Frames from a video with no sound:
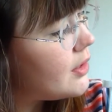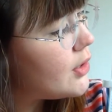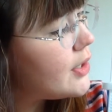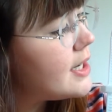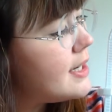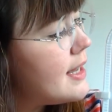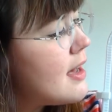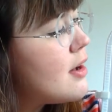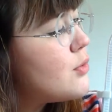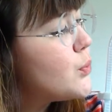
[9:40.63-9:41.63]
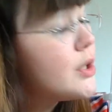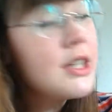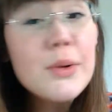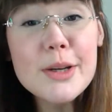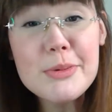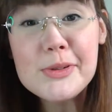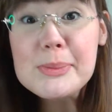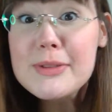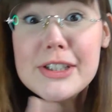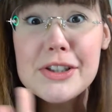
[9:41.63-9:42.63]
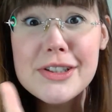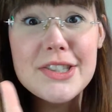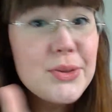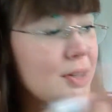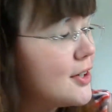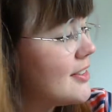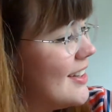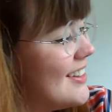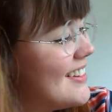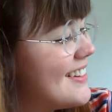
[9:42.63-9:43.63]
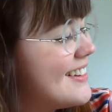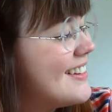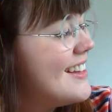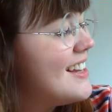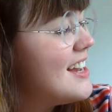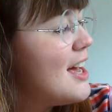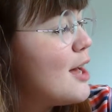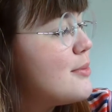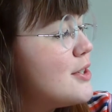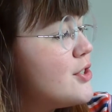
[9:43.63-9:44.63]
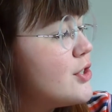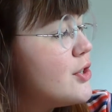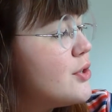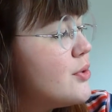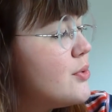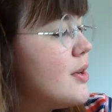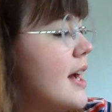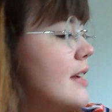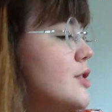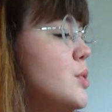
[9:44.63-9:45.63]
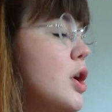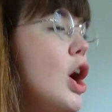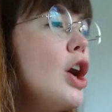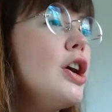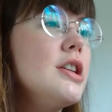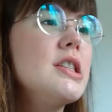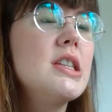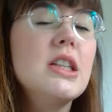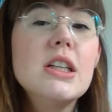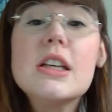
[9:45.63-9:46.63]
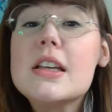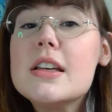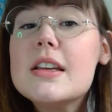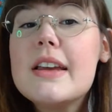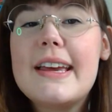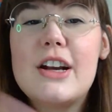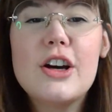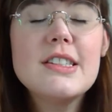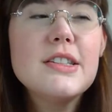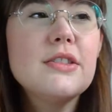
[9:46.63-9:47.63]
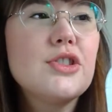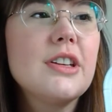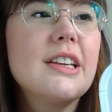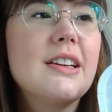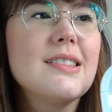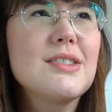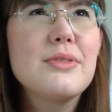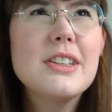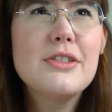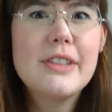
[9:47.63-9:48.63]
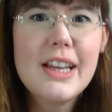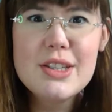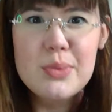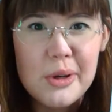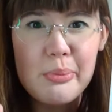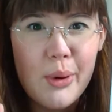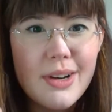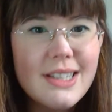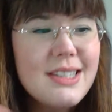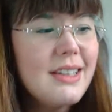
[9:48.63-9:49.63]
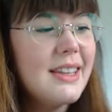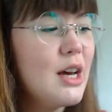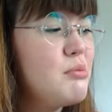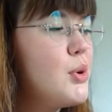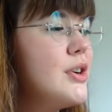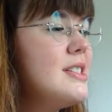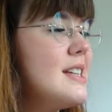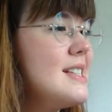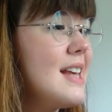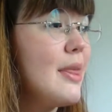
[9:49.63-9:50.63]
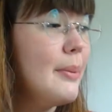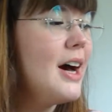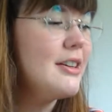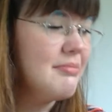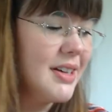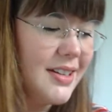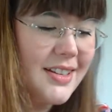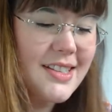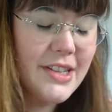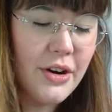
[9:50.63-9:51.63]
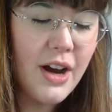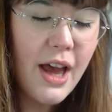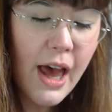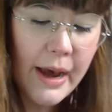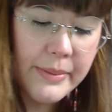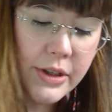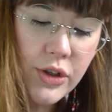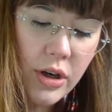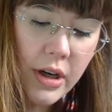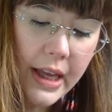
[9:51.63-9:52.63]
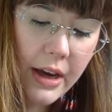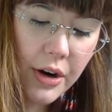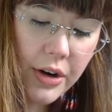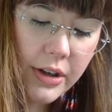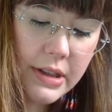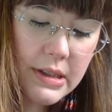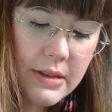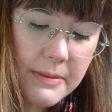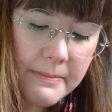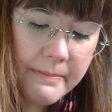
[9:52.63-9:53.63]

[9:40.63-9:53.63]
Okay, now really quick before my video gets too long, I'm gonna show you how to do a heart. And a heart's a little tricky because it really only has 1 point, and that point is at the bottom. So I'm gonna draw a heart.